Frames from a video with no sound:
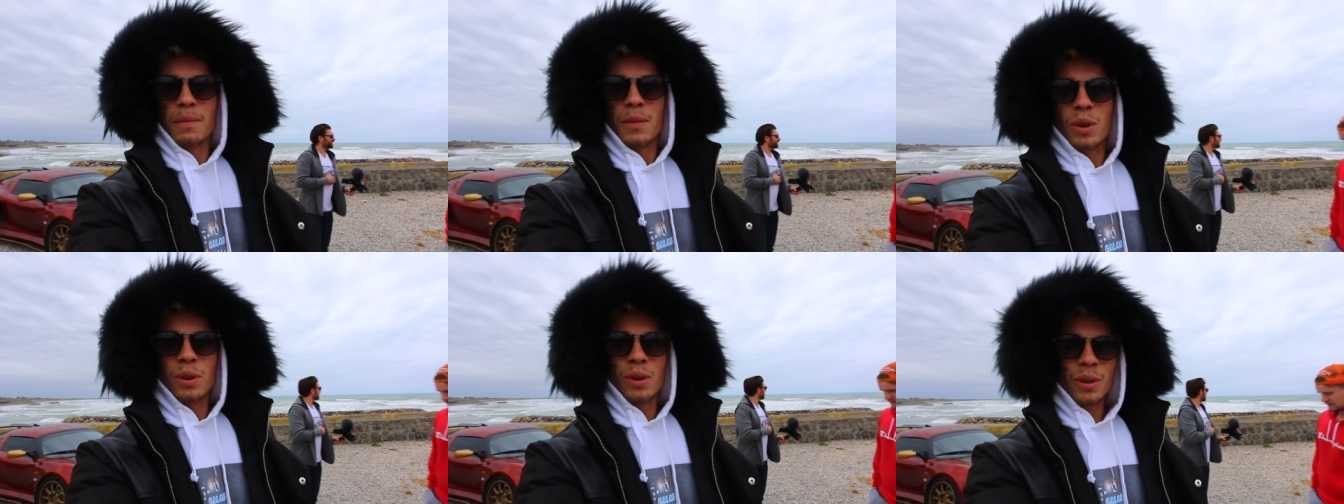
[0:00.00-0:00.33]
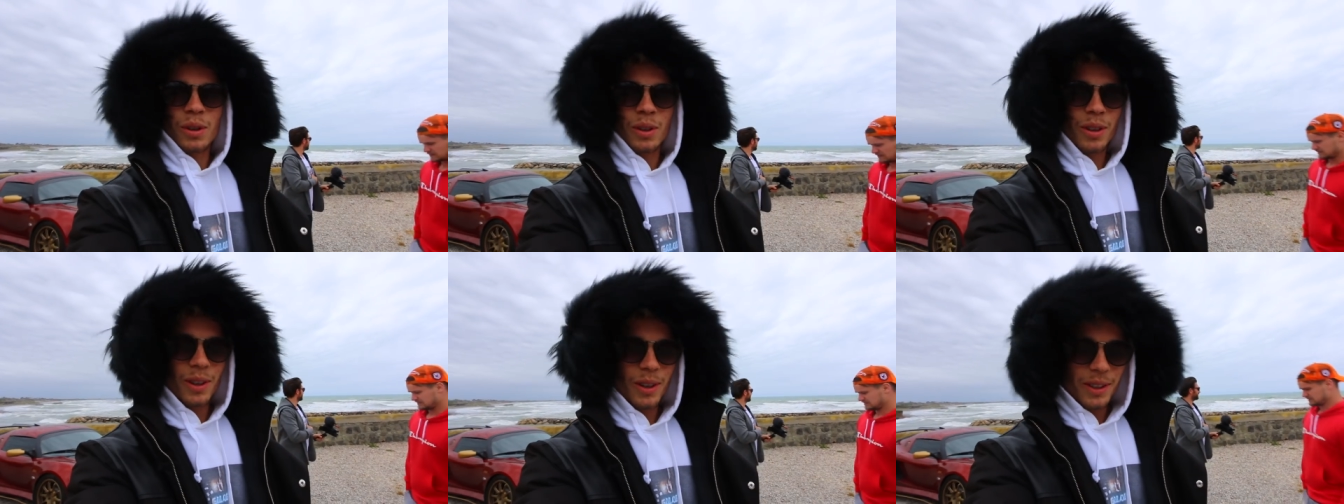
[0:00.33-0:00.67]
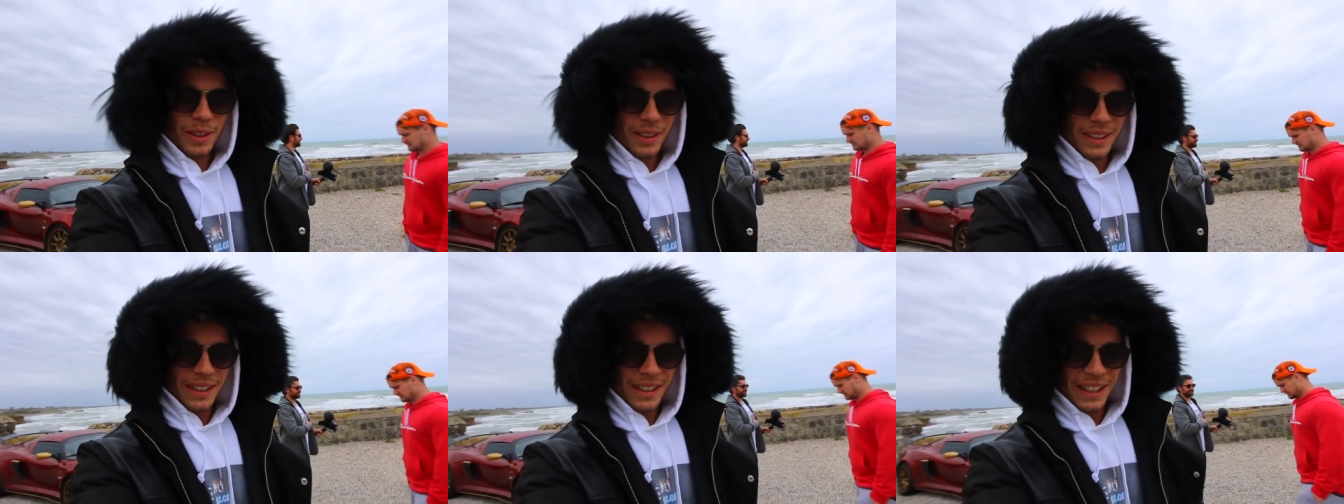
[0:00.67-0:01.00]

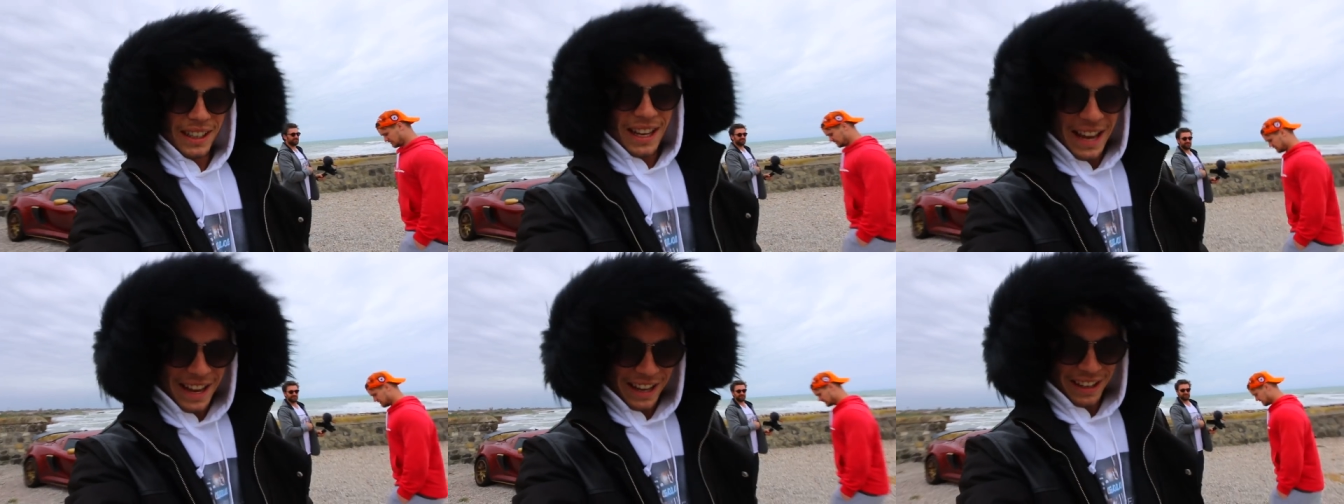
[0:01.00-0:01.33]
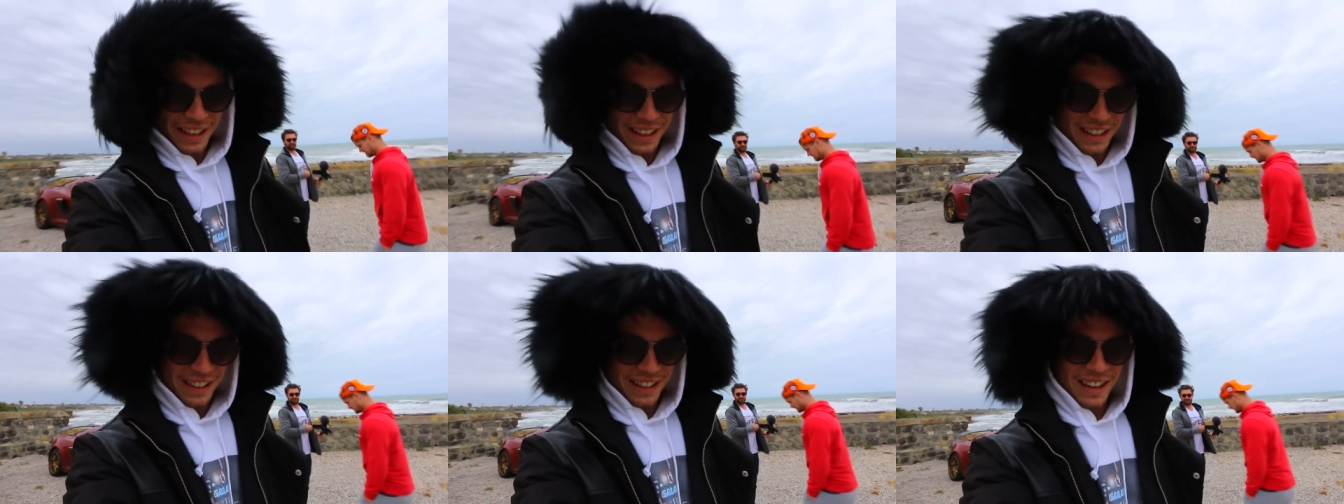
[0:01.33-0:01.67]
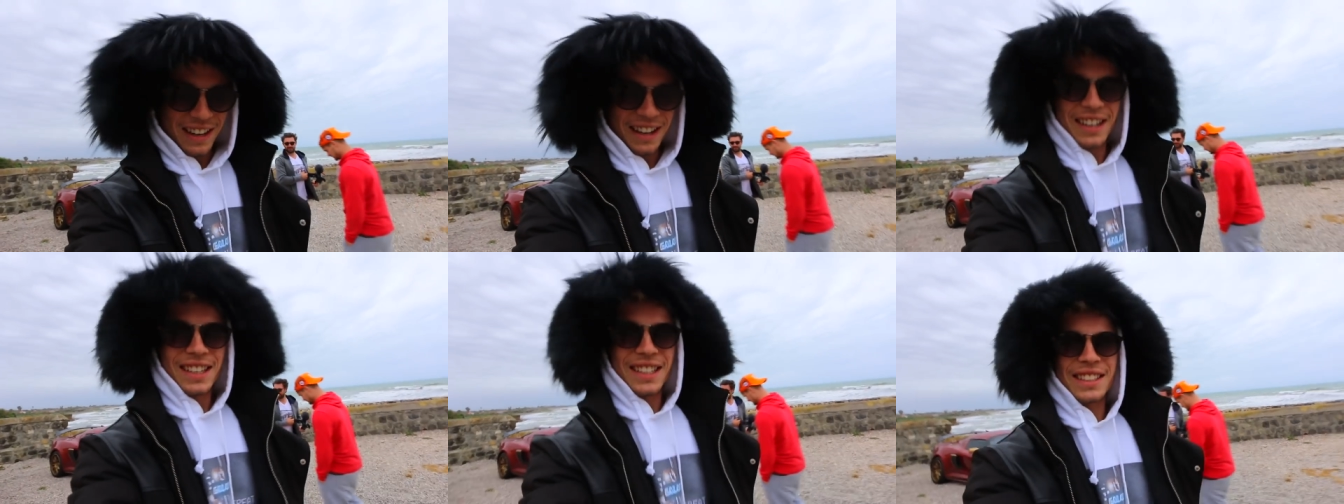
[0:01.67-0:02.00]
Morning
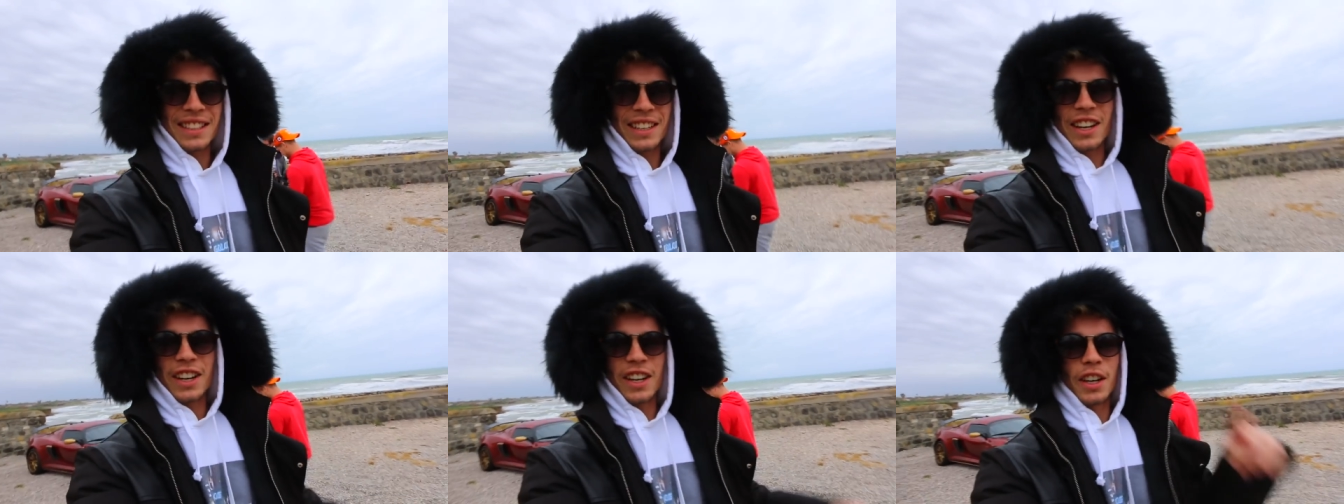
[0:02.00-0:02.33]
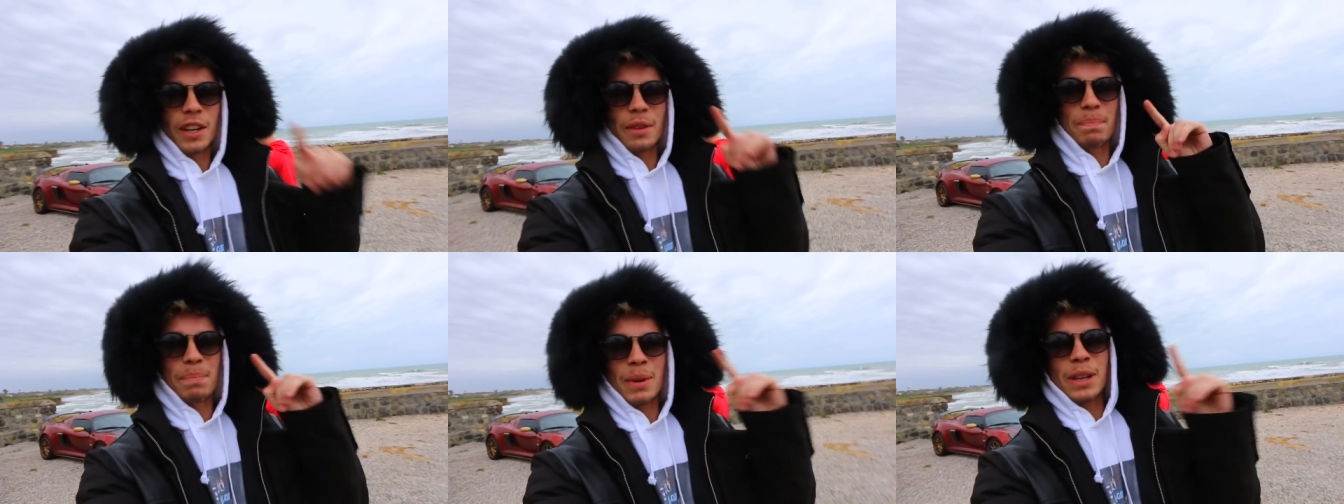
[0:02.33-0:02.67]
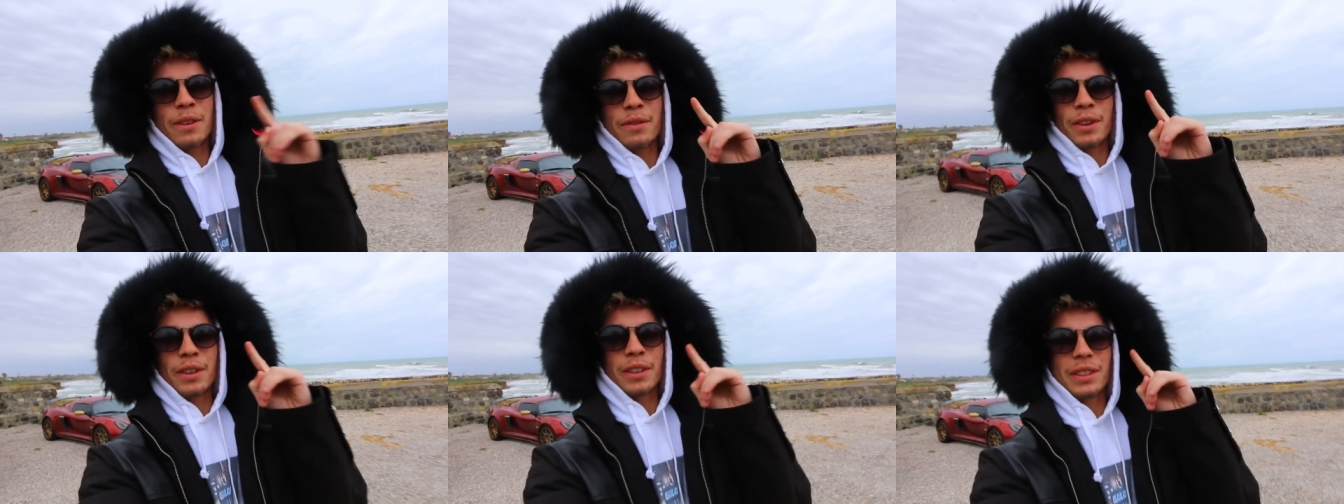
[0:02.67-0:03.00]
guys, a uh,
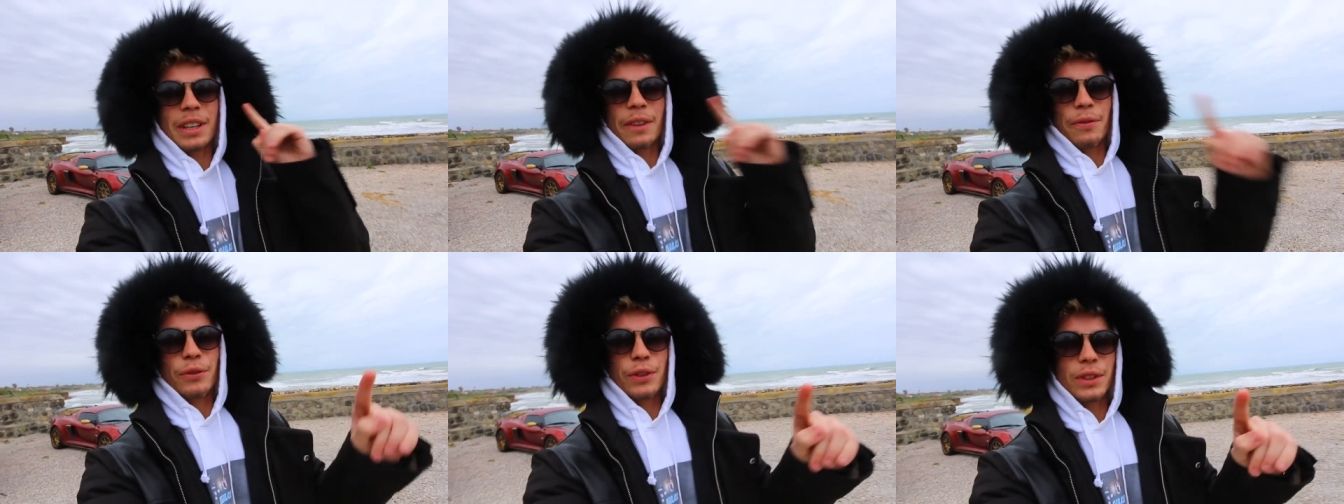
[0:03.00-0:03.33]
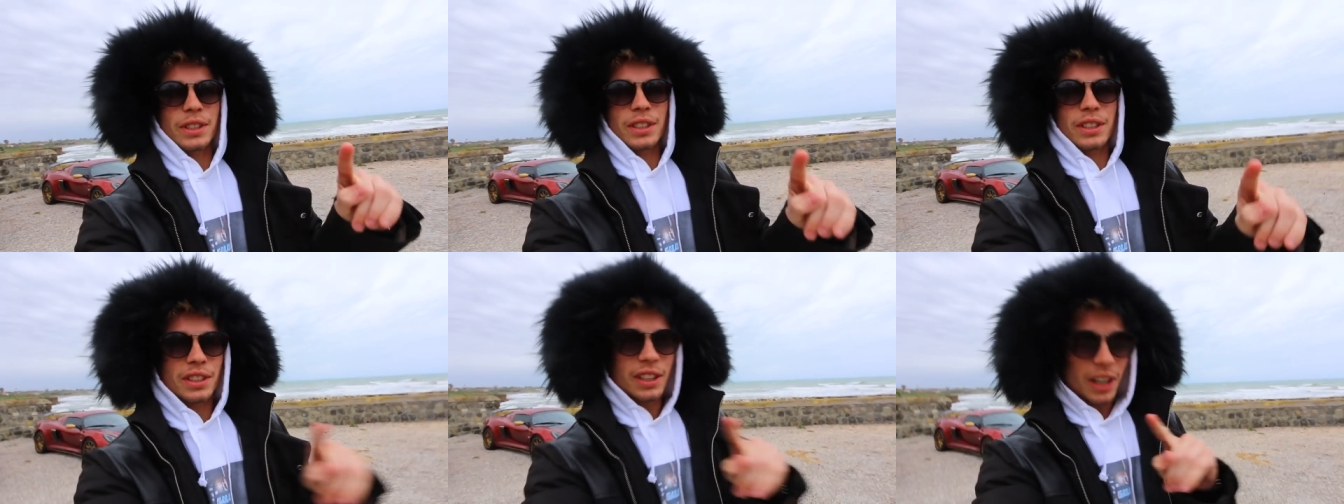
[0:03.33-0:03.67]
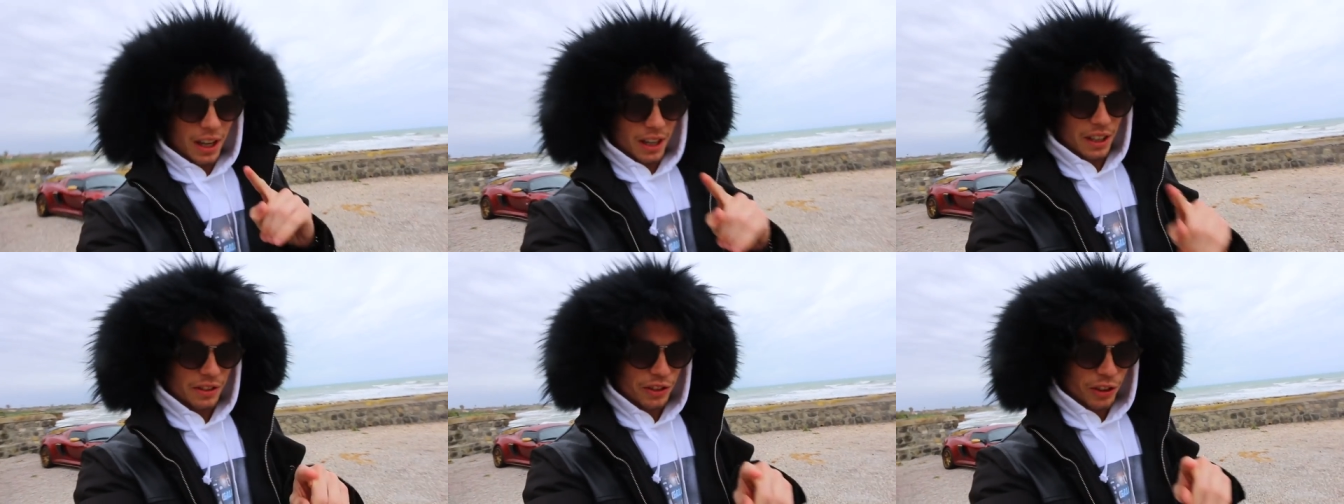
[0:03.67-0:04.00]
bit of a different
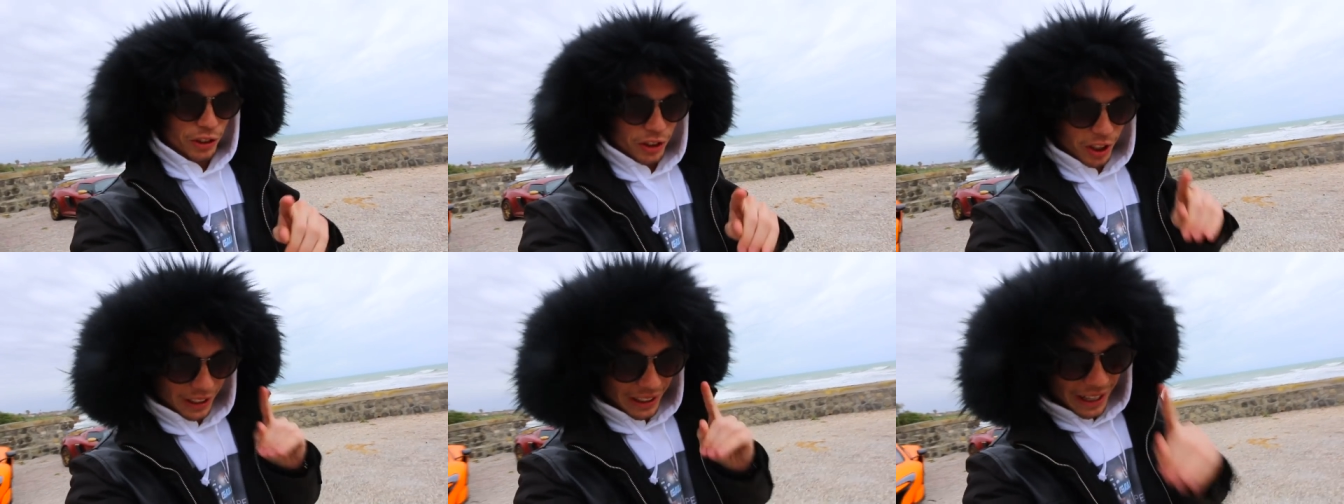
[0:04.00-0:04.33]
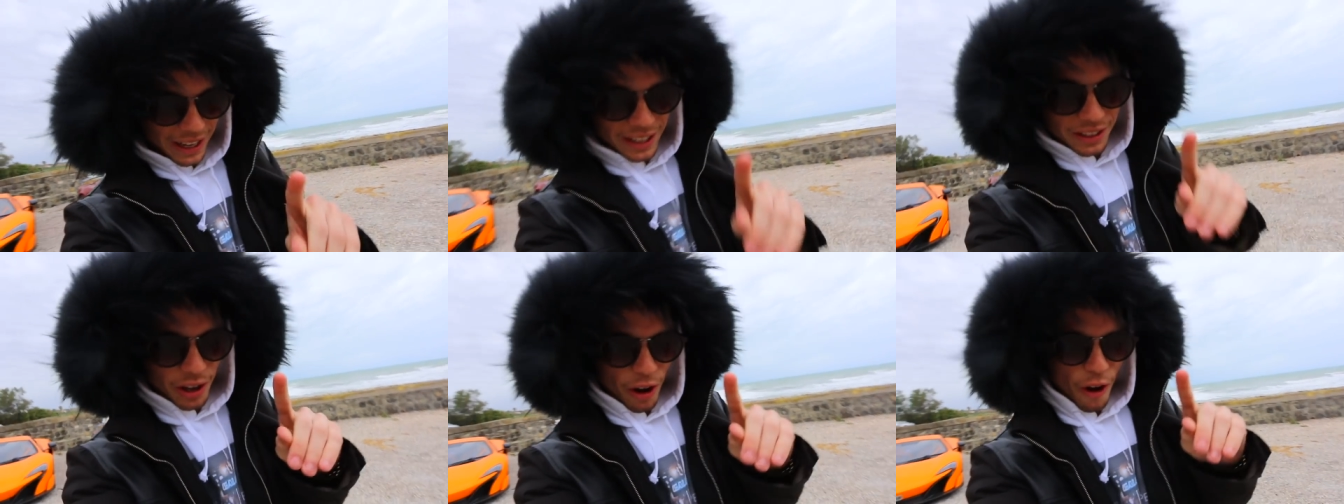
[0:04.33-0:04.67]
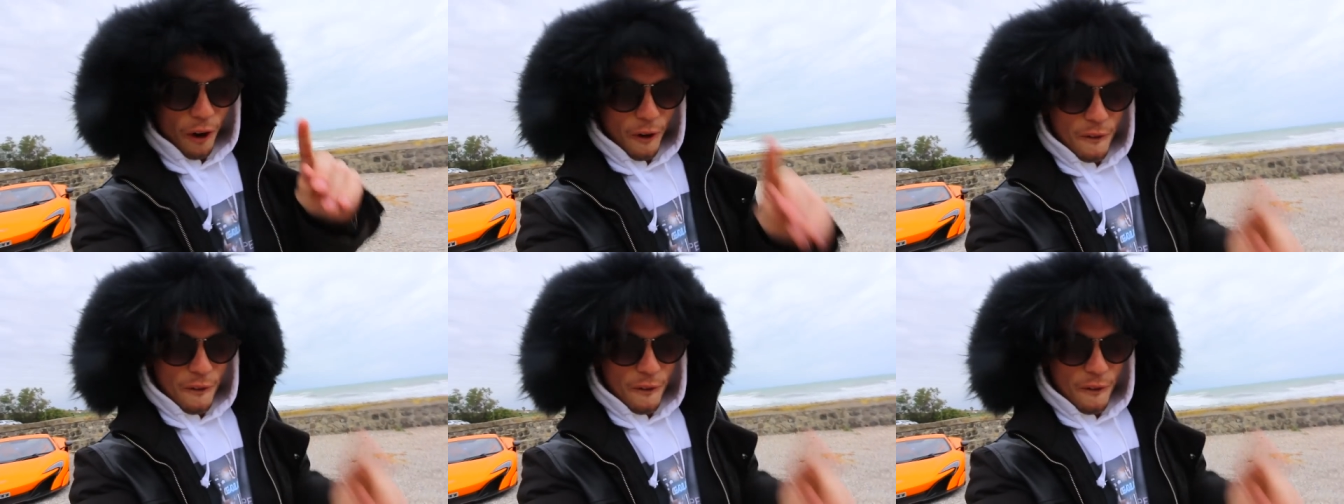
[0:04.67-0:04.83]
start to today's